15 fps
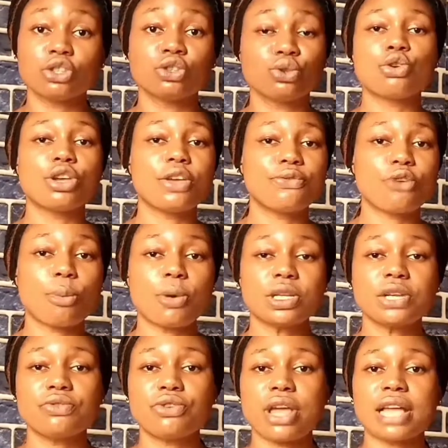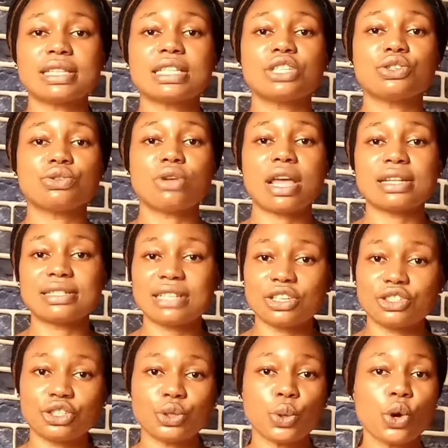So if your body reacts to
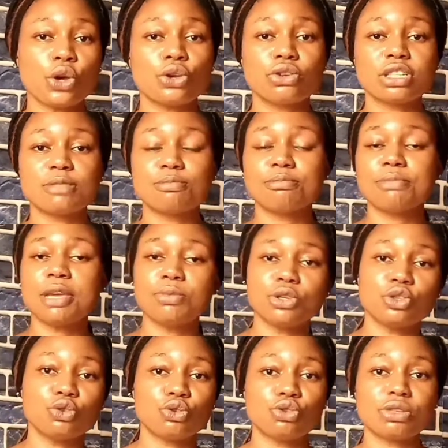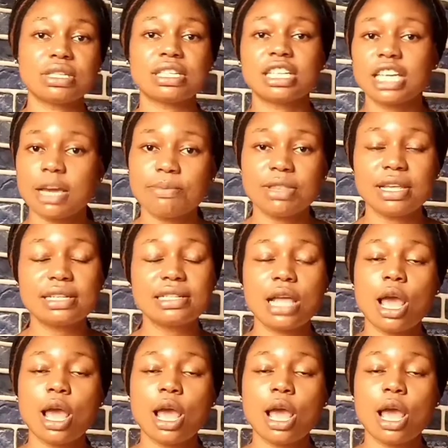essential oils, maybe you should skip this.